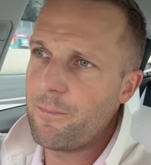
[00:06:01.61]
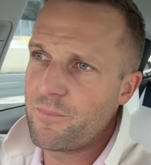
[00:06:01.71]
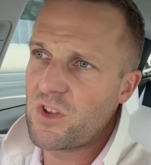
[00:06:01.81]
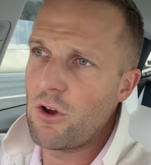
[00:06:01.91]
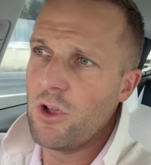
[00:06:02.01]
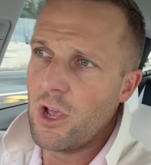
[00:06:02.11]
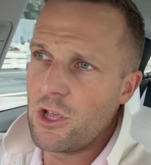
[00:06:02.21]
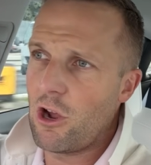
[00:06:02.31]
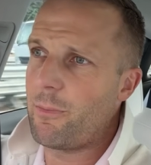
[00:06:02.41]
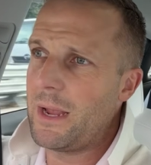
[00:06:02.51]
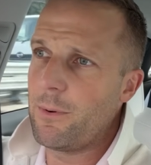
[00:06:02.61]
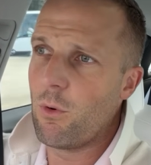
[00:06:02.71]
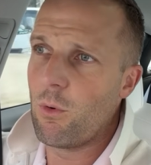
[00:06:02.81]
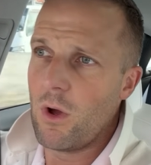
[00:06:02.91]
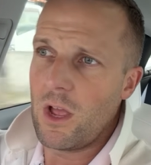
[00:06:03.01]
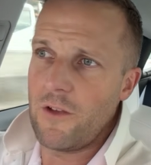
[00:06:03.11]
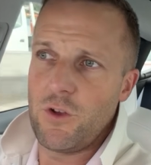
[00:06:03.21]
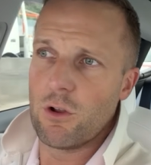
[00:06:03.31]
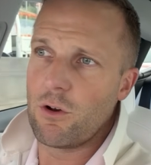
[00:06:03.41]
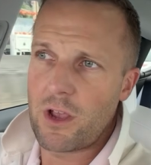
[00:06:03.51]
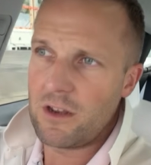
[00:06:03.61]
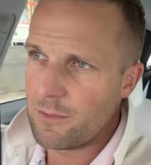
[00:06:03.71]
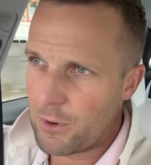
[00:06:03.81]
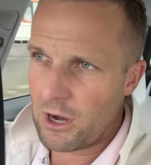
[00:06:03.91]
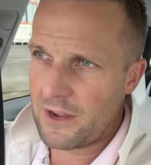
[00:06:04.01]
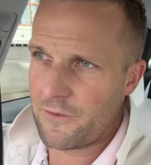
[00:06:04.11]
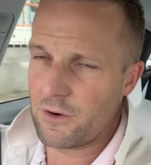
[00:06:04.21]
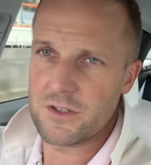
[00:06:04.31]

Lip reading: So, you know, people, if you're looking to buy, for